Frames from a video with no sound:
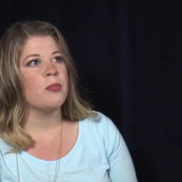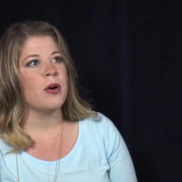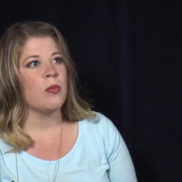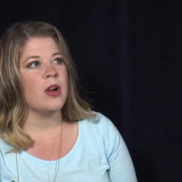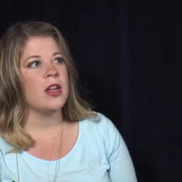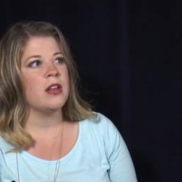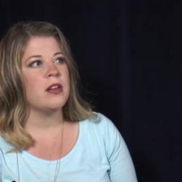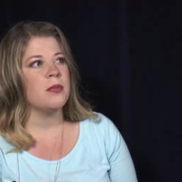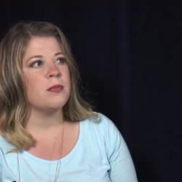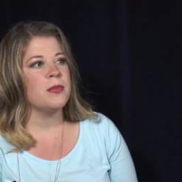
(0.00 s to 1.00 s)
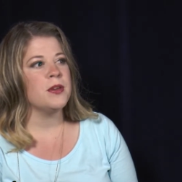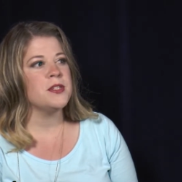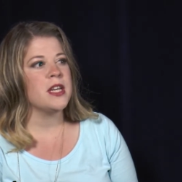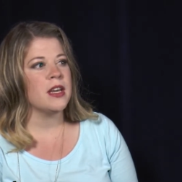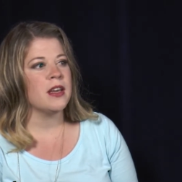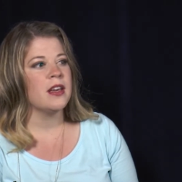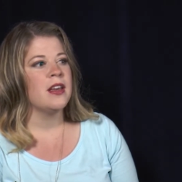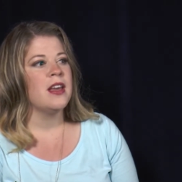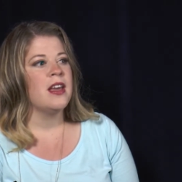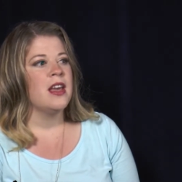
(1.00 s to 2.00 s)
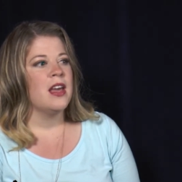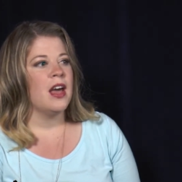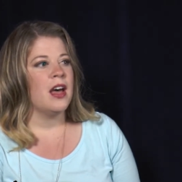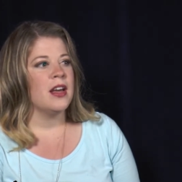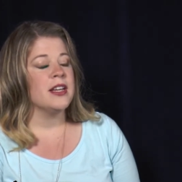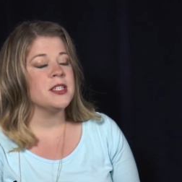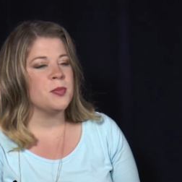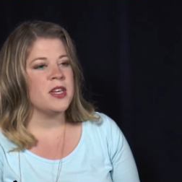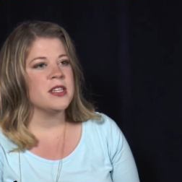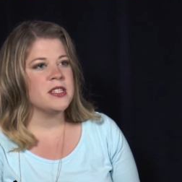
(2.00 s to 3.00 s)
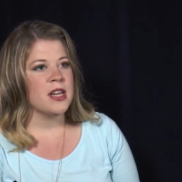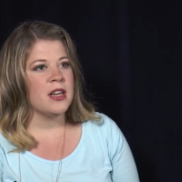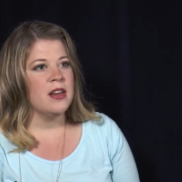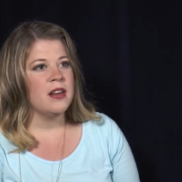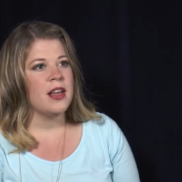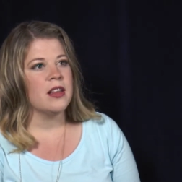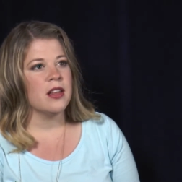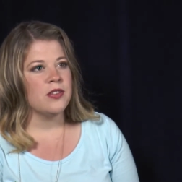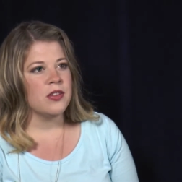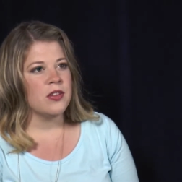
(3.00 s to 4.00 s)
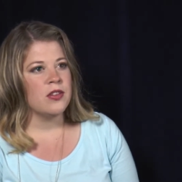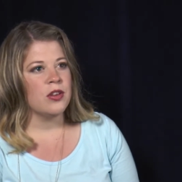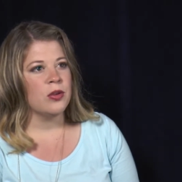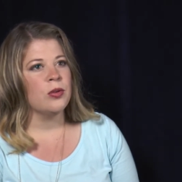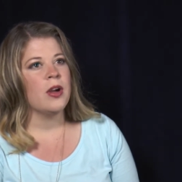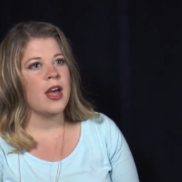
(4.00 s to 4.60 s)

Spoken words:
But when music is being studied and listened to,